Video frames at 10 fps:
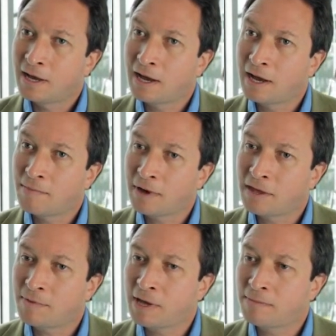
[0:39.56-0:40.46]
I
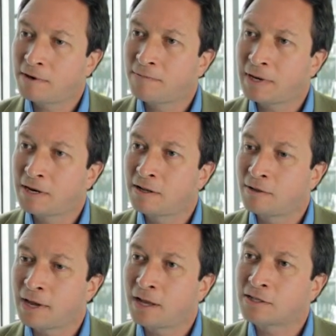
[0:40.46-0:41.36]
think people have been a
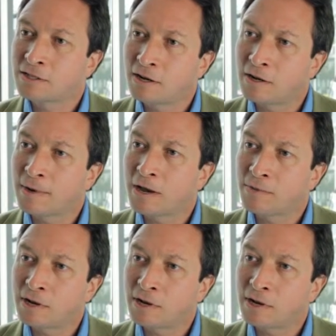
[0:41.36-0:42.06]
little bit uncertain about